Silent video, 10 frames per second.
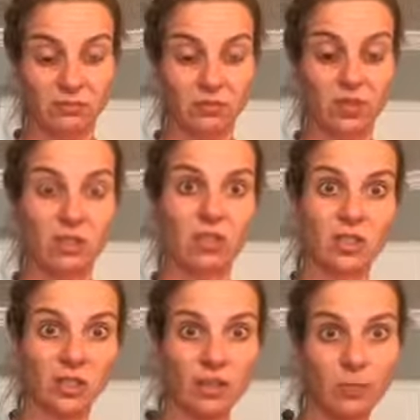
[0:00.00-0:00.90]
I want to hook a
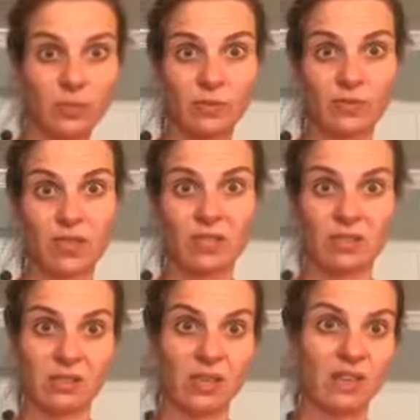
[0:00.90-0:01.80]
girl up with some
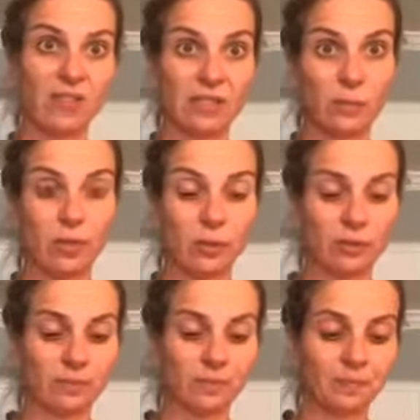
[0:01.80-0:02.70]
friends. I got to find some people.